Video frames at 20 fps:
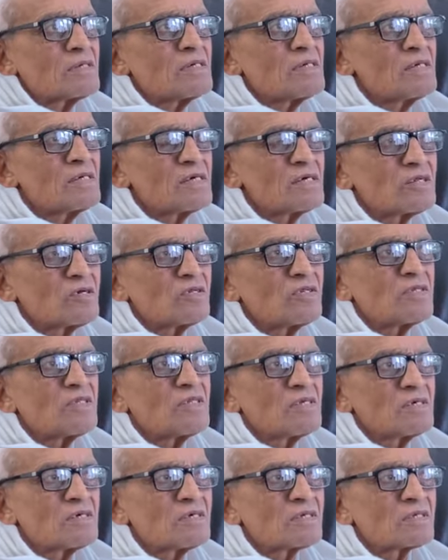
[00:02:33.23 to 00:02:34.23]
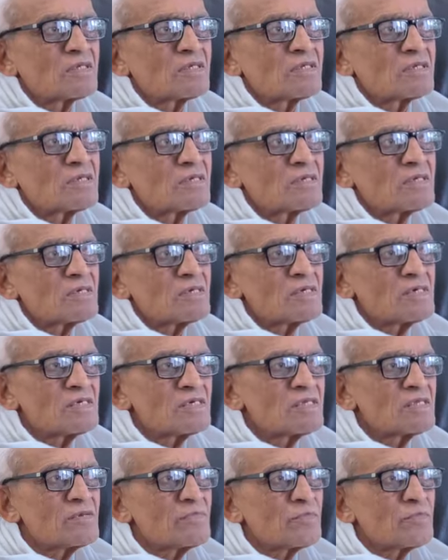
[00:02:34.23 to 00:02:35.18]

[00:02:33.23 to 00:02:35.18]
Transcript: here on the earth is